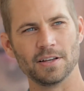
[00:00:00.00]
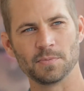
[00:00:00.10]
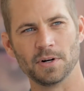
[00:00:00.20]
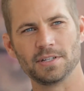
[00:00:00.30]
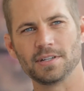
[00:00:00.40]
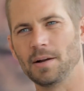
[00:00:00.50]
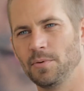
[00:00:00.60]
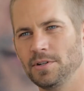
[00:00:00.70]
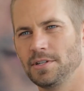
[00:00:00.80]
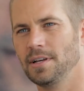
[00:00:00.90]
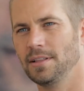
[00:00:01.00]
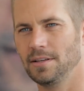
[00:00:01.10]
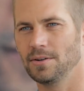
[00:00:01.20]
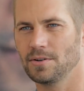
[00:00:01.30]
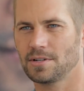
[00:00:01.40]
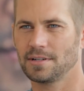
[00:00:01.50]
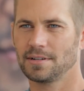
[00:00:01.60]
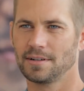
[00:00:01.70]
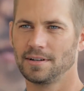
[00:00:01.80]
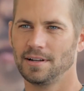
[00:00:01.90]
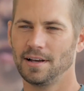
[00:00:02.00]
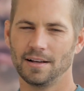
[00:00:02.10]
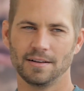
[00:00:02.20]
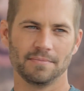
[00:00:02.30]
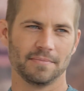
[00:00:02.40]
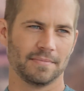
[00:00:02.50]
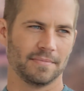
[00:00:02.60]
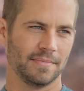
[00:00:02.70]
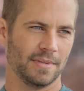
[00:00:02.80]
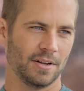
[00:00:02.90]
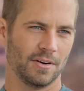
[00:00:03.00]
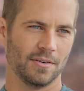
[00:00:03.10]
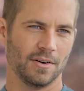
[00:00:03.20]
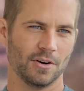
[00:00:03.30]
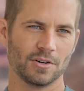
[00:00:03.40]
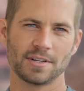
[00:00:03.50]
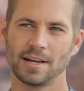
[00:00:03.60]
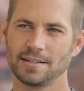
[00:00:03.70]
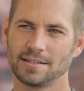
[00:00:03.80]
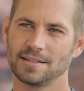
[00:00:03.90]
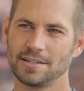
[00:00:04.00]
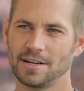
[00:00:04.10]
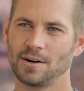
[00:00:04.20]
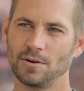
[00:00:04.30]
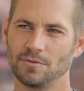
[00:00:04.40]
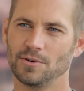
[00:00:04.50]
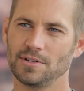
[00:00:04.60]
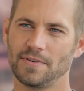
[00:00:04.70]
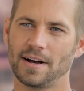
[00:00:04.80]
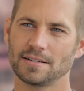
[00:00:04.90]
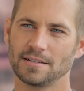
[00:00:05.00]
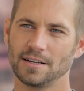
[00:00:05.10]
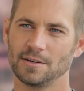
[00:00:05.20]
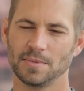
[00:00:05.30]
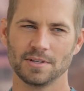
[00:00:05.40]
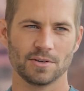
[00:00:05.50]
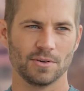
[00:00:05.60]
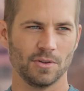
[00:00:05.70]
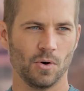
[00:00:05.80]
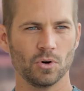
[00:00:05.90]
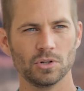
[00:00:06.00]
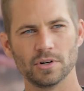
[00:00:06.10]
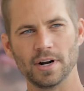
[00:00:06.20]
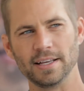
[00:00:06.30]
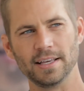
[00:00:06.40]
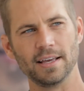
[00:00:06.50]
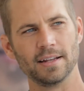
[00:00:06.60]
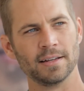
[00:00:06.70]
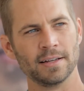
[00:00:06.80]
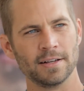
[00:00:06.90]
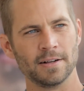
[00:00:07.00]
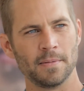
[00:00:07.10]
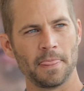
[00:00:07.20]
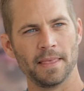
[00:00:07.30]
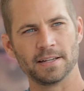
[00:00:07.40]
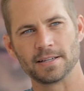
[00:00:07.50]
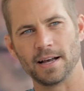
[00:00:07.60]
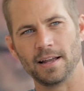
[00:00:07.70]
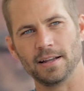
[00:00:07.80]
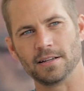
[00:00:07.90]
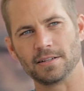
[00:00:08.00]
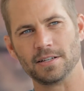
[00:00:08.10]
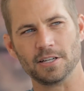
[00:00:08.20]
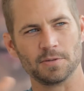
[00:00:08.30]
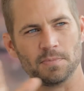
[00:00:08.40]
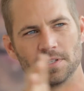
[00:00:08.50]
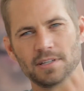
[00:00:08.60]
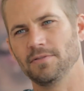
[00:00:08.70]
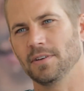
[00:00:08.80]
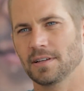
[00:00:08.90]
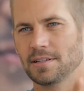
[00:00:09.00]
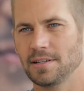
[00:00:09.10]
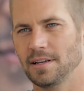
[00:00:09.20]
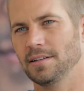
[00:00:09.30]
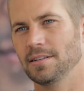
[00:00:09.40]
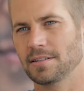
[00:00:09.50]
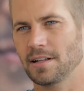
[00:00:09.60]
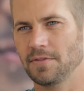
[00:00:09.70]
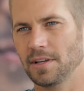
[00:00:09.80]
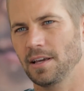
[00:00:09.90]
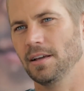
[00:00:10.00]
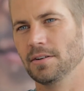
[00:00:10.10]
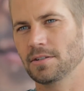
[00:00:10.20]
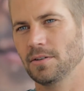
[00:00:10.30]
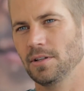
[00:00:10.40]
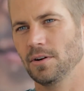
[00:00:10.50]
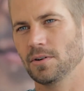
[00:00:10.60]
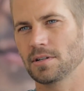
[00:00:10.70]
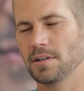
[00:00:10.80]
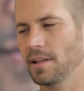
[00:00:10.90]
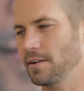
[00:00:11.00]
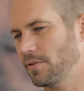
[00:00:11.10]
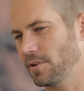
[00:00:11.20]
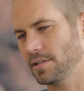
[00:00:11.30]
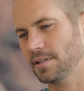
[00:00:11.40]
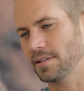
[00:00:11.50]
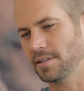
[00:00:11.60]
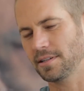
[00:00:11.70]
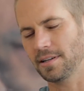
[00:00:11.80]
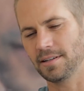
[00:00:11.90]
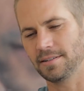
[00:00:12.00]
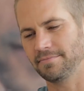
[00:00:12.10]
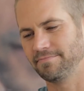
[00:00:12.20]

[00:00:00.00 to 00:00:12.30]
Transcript: much as I appreciate the ocean, earth sciences in general have always fascinated me. So the older I get, it's just specific as, say, to stuff that caters to the ocean. Like, for instance, I